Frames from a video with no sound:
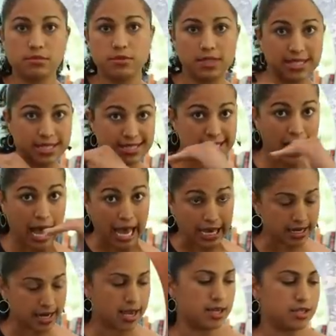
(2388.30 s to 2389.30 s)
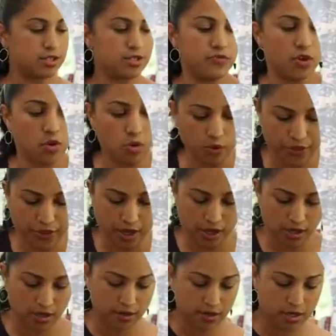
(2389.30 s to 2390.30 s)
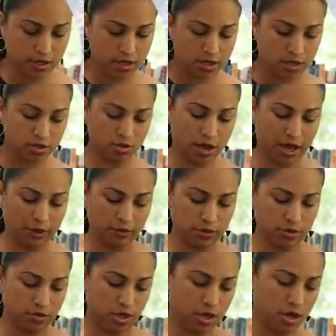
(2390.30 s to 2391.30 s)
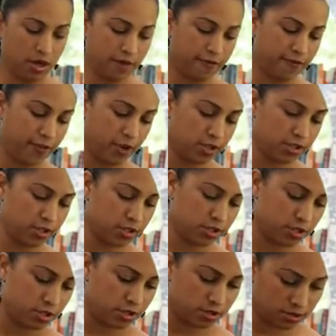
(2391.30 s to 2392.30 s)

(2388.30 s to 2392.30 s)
the side edge of the whole thing. So I will do the cuff first,